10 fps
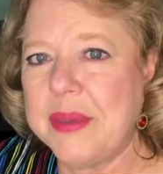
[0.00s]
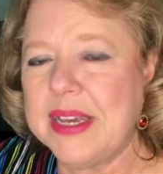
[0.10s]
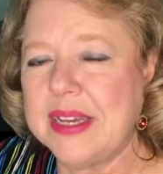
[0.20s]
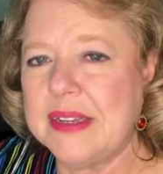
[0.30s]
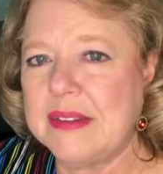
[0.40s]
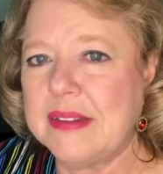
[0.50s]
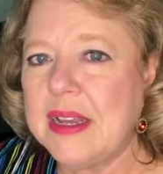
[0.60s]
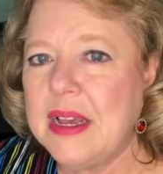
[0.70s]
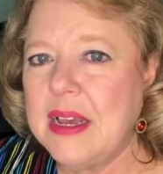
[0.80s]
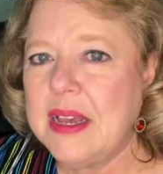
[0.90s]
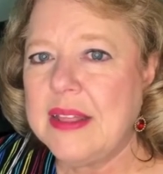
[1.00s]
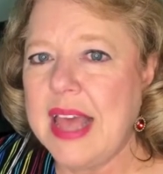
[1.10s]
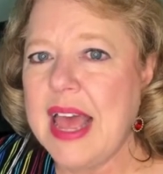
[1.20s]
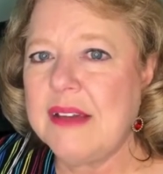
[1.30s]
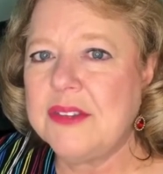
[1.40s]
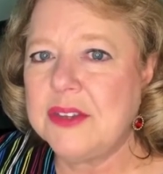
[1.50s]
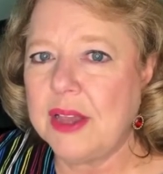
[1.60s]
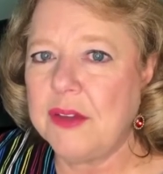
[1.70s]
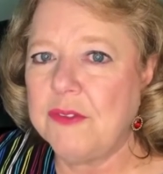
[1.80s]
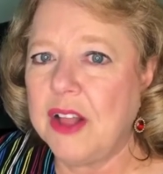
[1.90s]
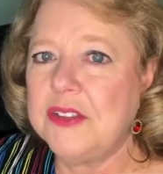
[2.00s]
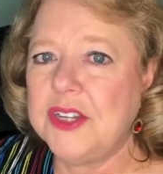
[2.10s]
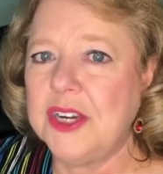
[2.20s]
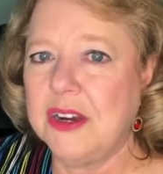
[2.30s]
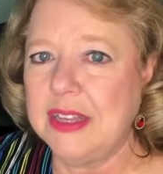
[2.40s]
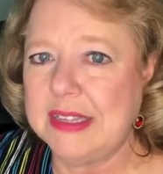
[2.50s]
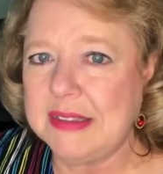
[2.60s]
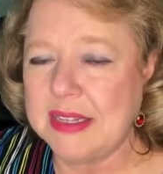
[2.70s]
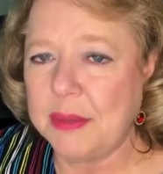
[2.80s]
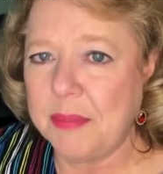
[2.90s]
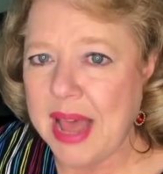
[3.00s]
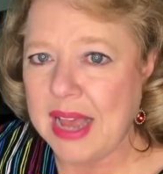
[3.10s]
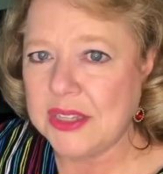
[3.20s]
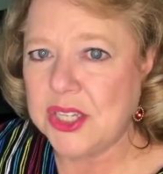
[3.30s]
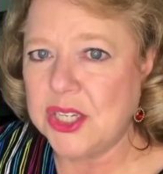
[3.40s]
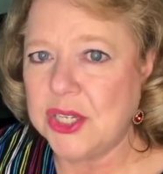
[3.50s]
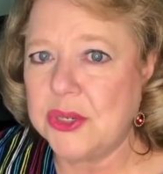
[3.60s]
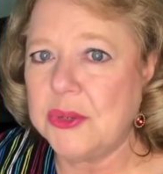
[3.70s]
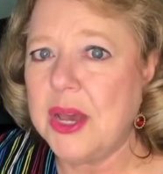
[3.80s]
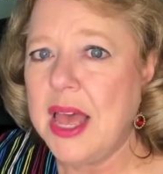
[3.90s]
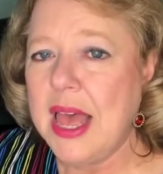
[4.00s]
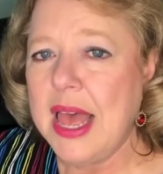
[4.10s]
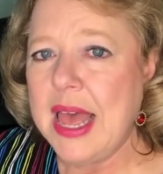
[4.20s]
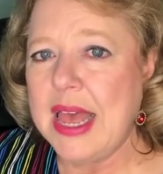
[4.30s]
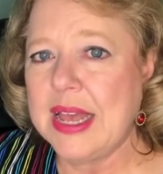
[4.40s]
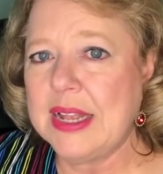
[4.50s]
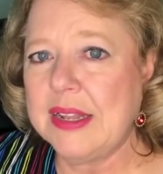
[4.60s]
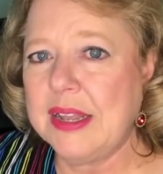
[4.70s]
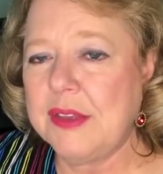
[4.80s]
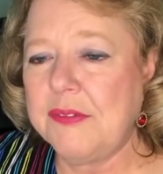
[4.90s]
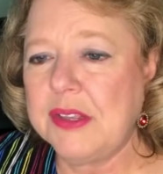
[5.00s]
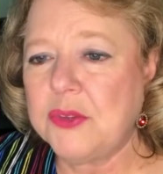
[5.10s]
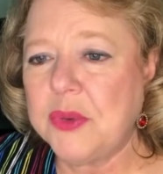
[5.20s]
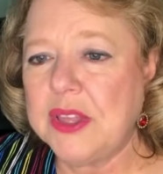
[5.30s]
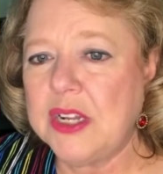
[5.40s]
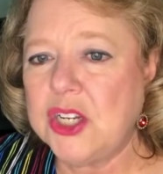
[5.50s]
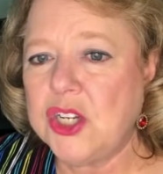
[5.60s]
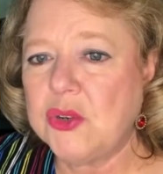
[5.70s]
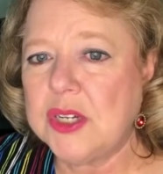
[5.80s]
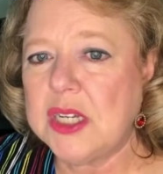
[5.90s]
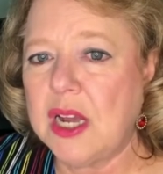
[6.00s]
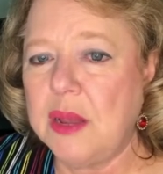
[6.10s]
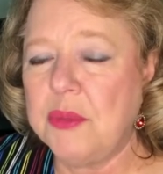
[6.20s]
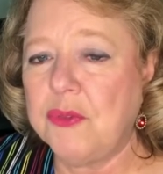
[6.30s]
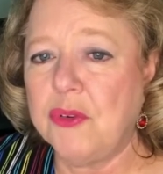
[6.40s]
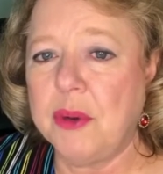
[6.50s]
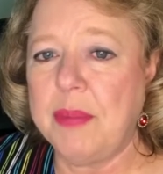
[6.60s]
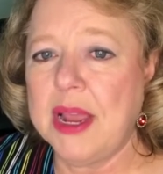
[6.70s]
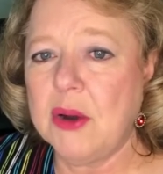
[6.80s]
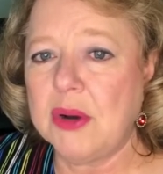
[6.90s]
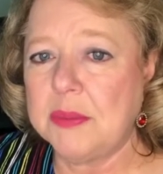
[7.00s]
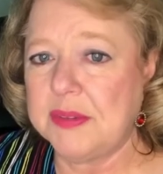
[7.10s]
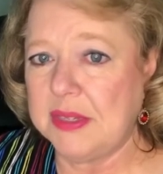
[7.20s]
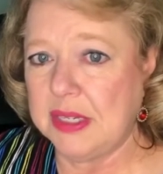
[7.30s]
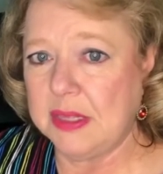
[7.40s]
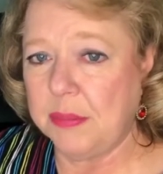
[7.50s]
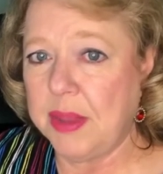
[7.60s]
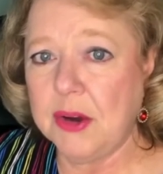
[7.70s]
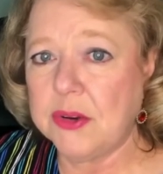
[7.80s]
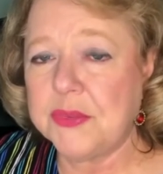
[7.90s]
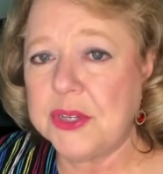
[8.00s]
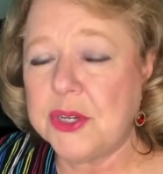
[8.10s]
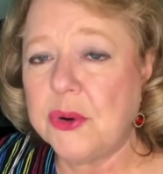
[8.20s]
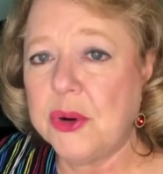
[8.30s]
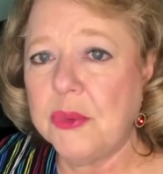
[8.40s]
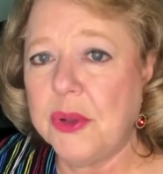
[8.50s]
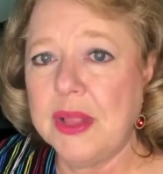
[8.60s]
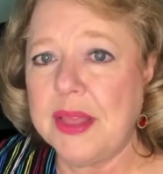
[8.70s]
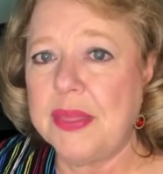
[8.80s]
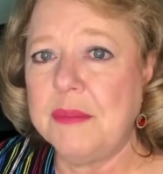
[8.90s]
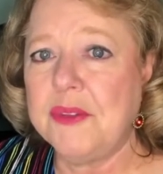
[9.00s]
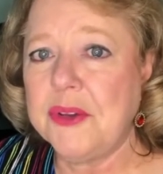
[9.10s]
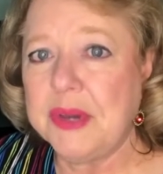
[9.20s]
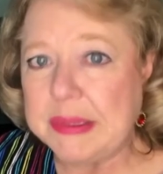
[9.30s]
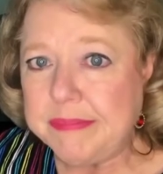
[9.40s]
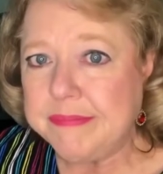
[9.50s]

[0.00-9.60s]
because they have to voluntarily deed it back to you. And if it's within a short time before bankruptcy, the bankruptcy court won't let them do it.